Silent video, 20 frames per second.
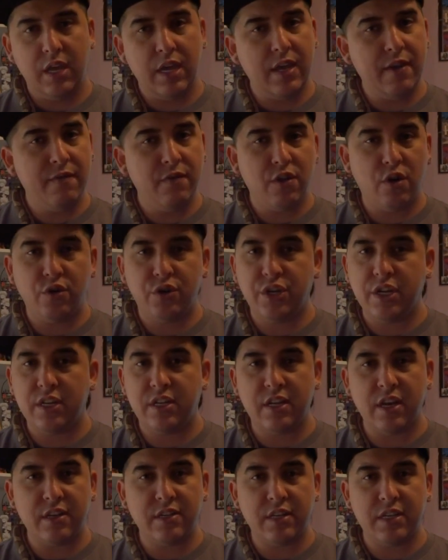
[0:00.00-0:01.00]
even though she
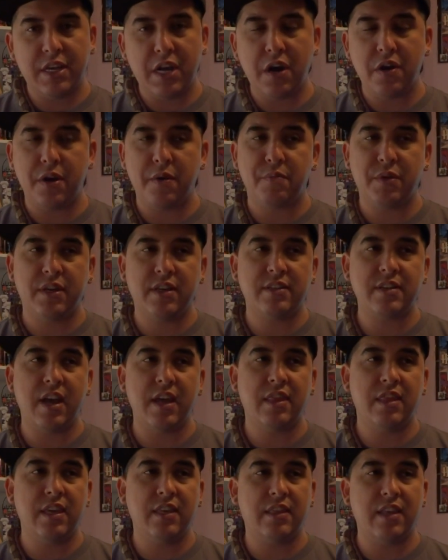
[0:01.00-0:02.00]
doesn't carry it, because
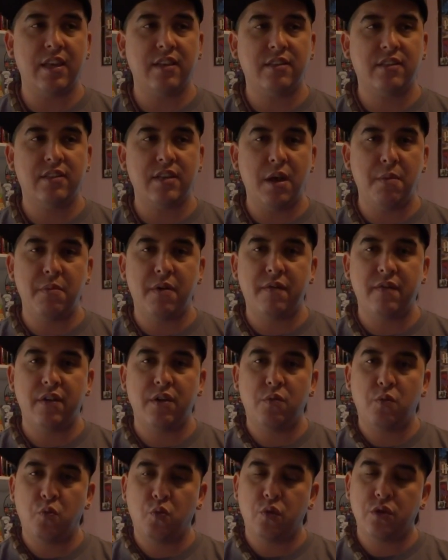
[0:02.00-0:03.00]
I think that some of
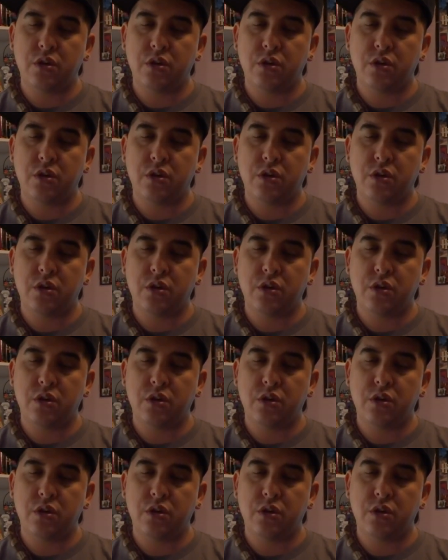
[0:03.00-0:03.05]
it,